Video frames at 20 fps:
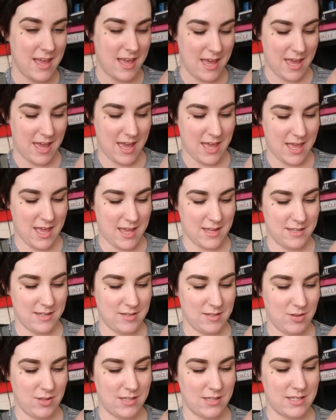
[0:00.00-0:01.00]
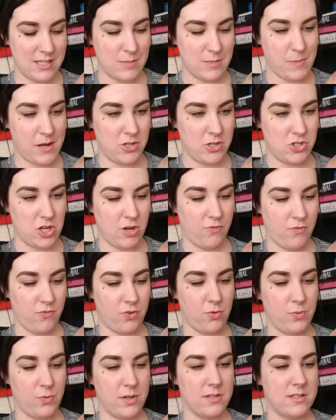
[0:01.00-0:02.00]
and so this is by Jennifer
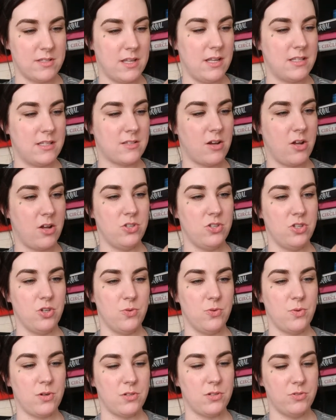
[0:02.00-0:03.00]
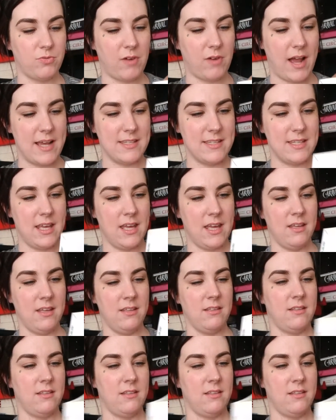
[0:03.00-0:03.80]
Wilson. It's called New World Rising